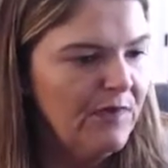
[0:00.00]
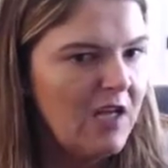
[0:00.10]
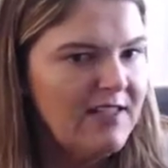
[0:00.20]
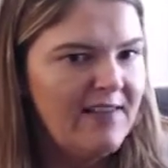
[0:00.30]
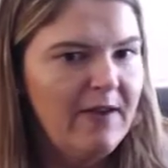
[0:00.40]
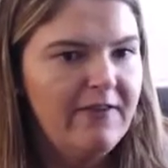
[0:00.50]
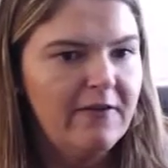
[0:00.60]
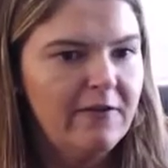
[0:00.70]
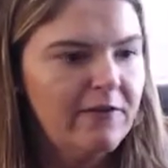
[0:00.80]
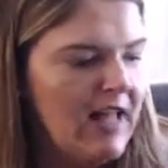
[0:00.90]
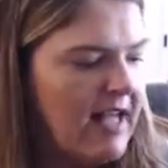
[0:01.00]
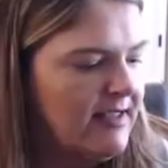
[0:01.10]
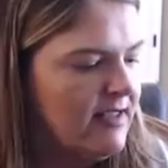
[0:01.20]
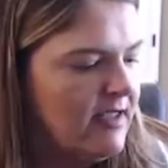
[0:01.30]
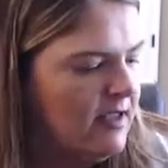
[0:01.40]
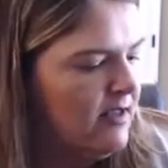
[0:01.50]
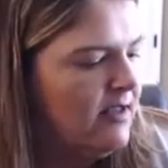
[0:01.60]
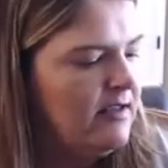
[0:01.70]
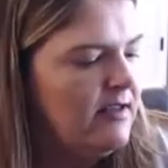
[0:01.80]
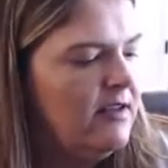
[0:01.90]
I'll save my favorite for last.
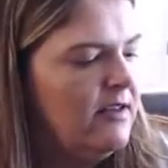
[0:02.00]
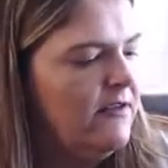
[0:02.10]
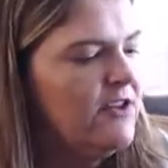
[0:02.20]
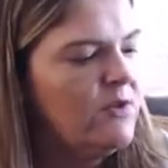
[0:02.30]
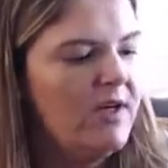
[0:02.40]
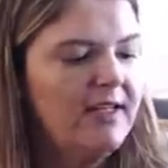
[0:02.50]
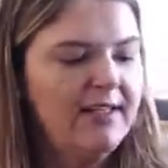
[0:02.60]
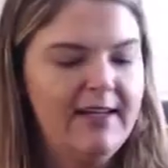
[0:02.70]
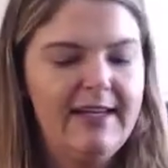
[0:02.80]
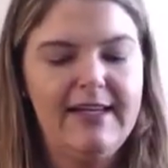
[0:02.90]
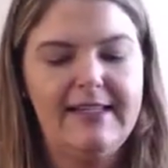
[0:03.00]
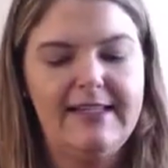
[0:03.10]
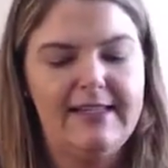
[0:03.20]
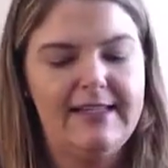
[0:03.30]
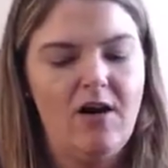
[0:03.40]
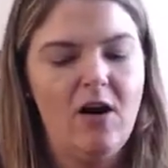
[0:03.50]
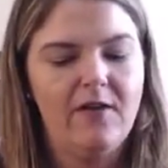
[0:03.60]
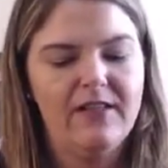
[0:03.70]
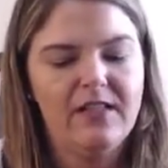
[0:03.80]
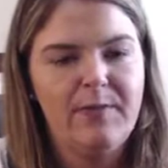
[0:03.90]
The first one is this
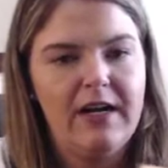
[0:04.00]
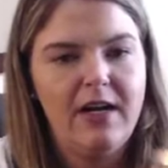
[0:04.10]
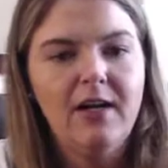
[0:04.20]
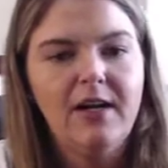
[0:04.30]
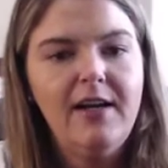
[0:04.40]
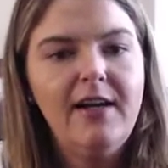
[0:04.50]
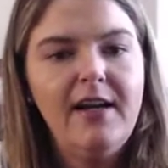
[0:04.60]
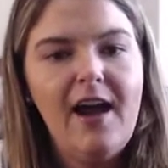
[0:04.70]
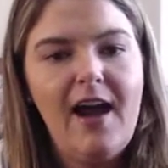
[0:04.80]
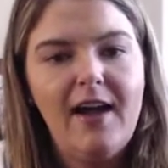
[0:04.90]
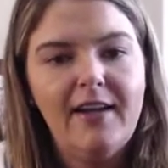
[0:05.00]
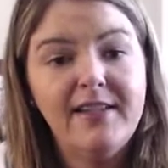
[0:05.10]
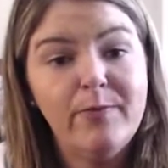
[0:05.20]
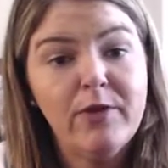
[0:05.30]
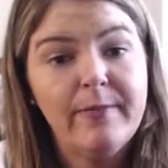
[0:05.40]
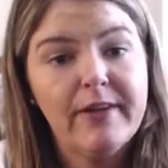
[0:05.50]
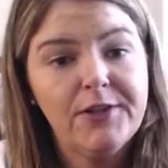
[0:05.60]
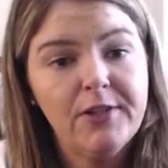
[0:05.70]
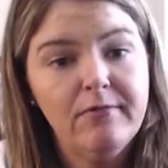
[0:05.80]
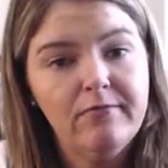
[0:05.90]
Harvest Pear, and it's a pretty
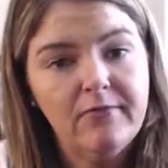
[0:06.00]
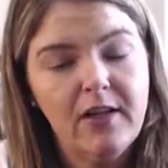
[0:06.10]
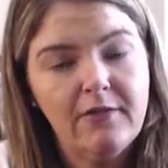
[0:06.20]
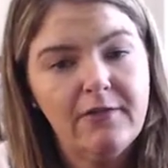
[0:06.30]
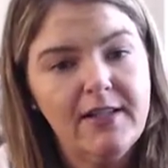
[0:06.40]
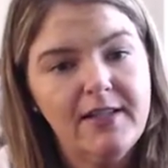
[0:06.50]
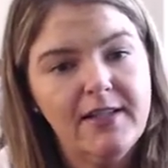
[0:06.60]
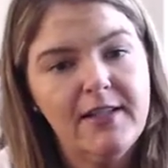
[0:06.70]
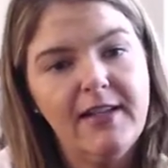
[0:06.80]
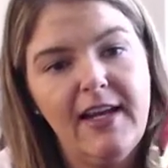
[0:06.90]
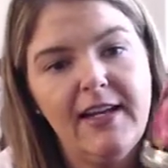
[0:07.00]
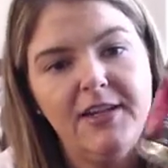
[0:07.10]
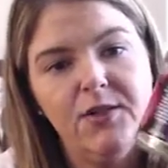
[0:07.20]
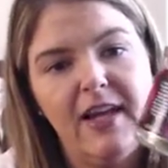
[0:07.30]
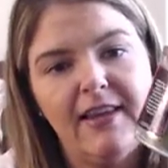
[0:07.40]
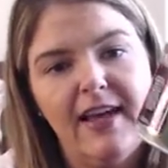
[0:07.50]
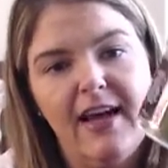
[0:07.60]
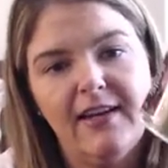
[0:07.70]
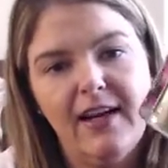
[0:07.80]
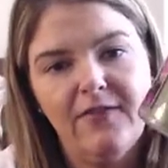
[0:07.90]
picture on the front, and I do like
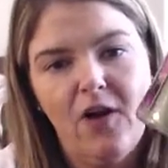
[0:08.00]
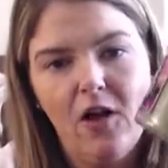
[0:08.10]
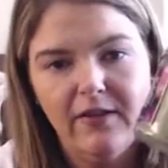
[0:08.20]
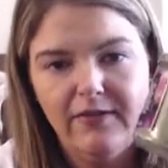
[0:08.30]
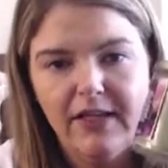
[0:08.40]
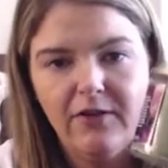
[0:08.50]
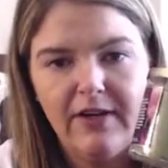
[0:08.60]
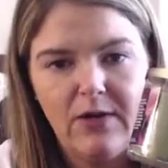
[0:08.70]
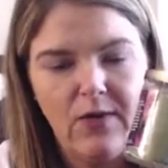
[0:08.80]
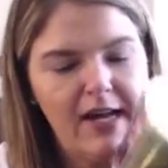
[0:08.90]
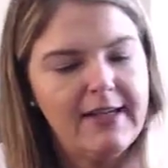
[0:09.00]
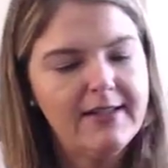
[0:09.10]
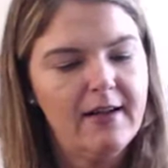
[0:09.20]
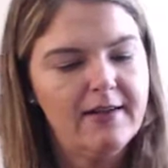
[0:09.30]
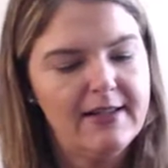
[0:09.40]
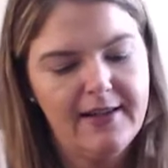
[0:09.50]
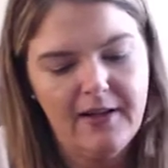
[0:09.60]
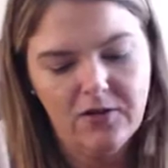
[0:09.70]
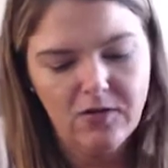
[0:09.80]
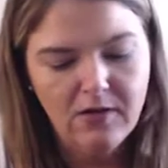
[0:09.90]
that kind of olivey green wax on this
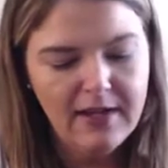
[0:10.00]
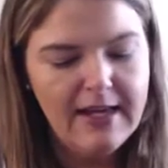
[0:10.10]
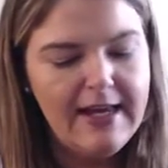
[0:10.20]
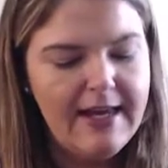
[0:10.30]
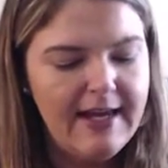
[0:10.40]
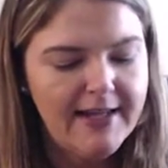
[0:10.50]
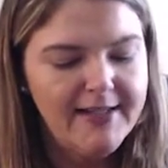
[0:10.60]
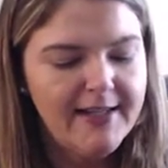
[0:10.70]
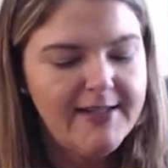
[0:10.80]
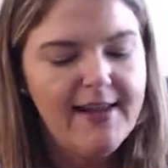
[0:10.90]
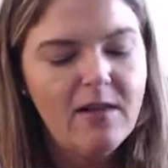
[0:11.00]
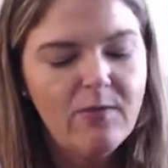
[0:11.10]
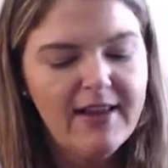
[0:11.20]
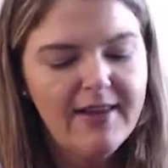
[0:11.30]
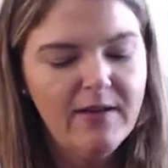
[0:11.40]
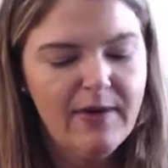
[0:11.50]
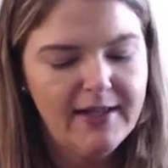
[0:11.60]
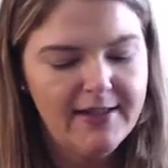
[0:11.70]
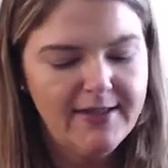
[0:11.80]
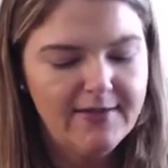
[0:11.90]
candle. It says, celebrate the
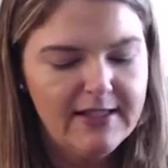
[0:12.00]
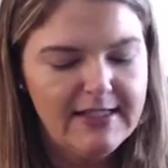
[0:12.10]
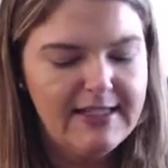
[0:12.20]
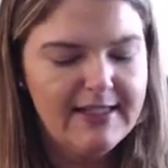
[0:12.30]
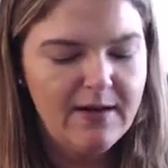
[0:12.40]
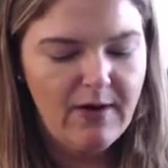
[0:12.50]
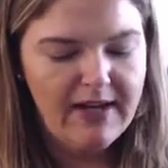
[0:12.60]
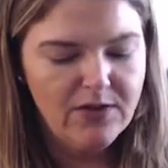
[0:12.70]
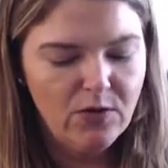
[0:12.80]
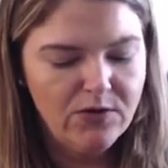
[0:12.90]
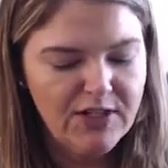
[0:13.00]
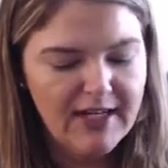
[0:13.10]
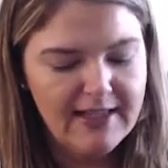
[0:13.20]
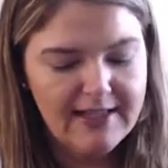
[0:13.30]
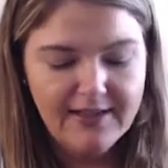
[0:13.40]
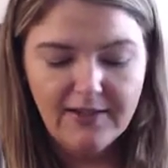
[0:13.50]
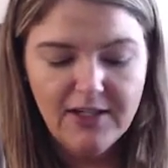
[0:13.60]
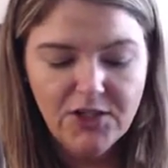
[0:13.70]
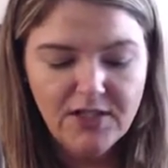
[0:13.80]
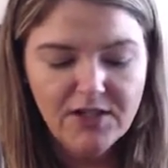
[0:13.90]
abundance of the season by indulging in this
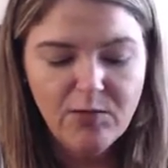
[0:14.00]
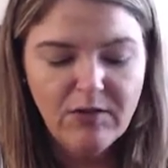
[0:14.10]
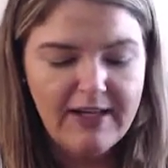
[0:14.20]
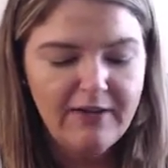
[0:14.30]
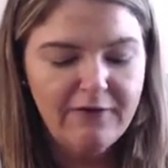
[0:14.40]
delicious new blend of